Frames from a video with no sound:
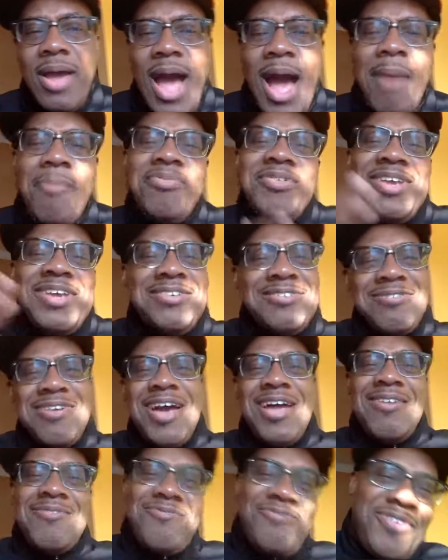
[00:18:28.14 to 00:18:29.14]
I'm just
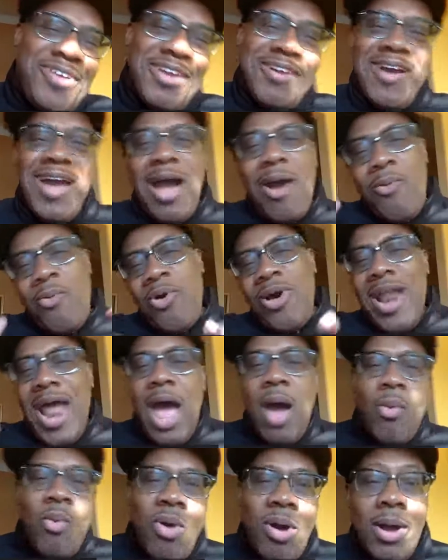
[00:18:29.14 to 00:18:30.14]
trying to figure out what
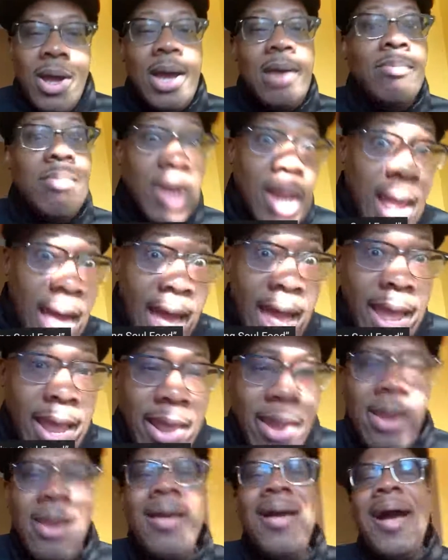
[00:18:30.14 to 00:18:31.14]
I want. I'm
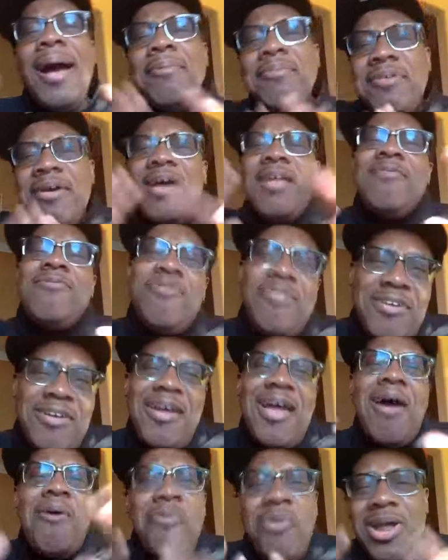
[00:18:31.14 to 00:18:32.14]
lying. I'm trying to
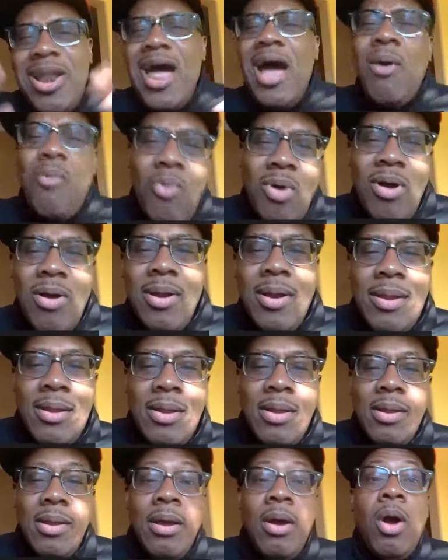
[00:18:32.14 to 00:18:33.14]
figure out what I want.
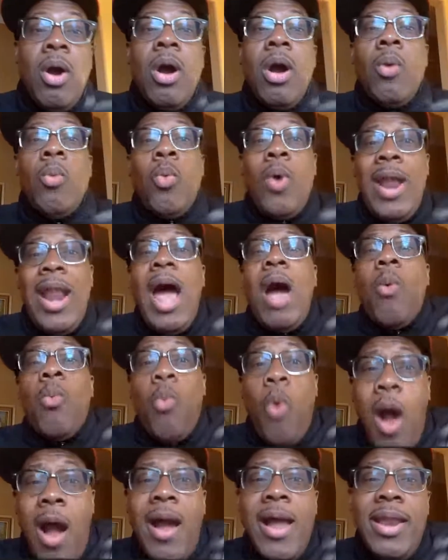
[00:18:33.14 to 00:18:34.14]
What I
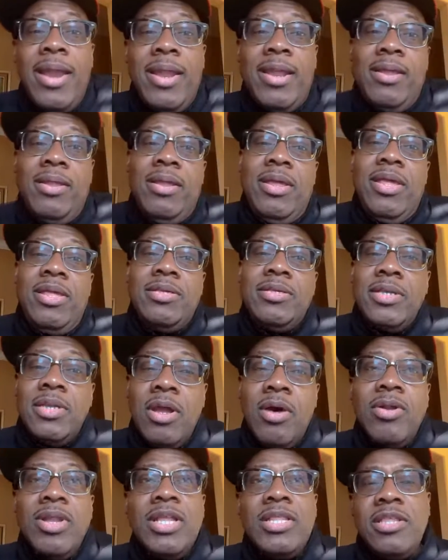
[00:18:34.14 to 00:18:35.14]
want is to
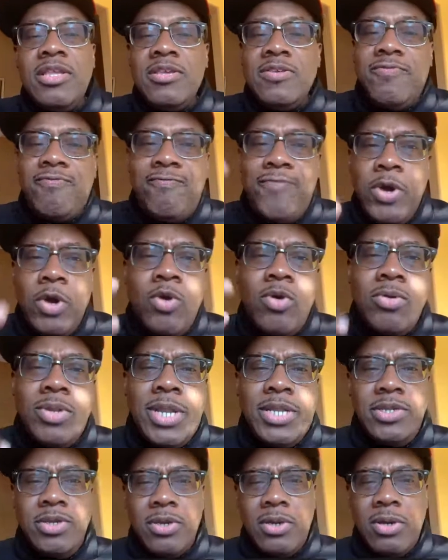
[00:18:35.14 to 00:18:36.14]
know that this food
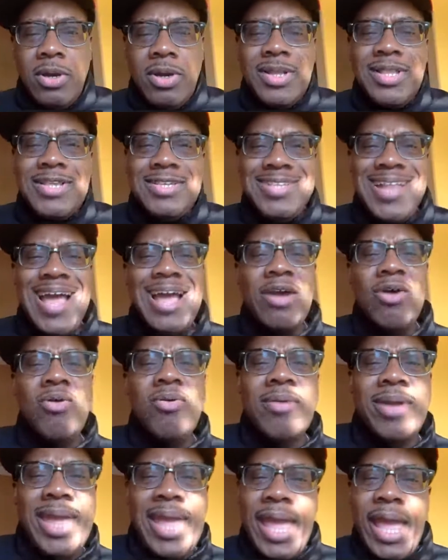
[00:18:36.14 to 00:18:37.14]
that you cooked is not
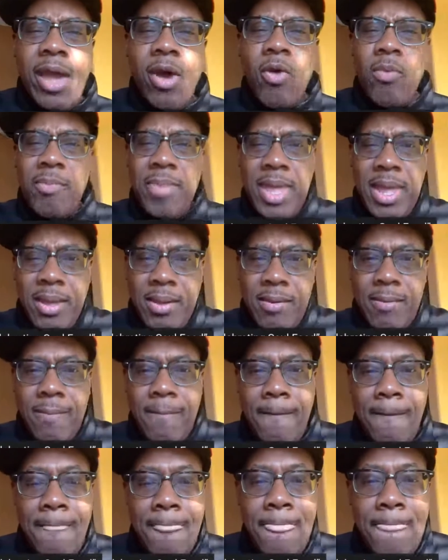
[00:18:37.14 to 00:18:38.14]
going to kill me.
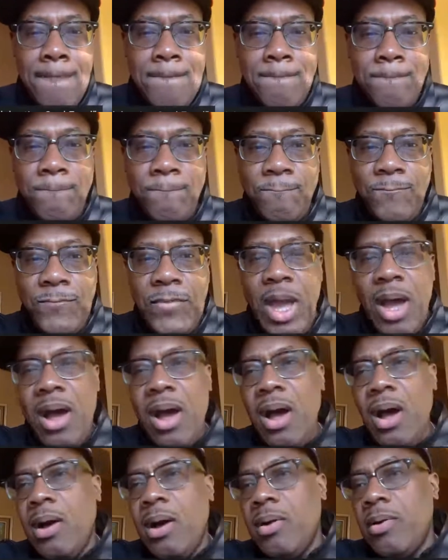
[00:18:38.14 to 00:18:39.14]

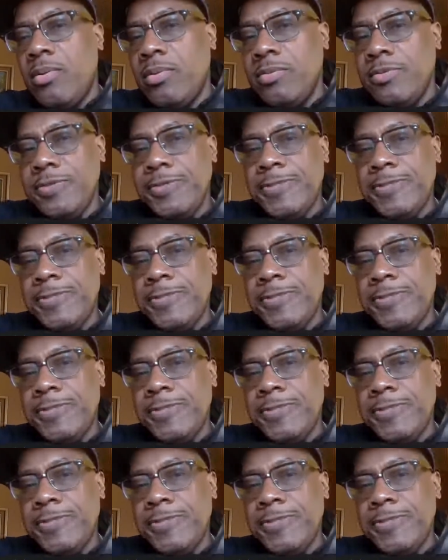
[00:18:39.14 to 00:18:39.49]
Oh.